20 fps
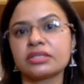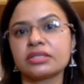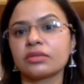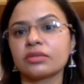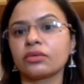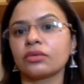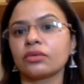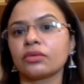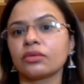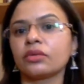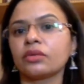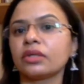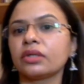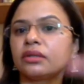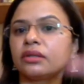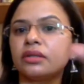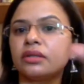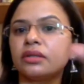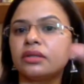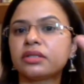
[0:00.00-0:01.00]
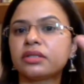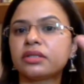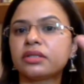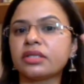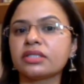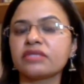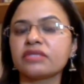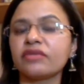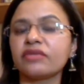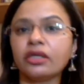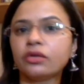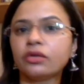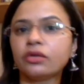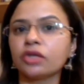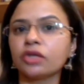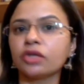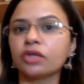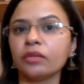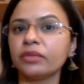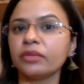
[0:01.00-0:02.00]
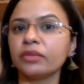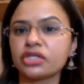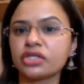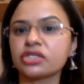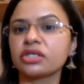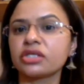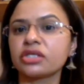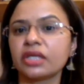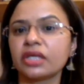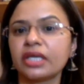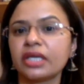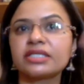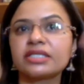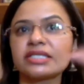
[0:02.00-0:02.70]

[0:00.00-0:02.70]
So it's a very good combination again.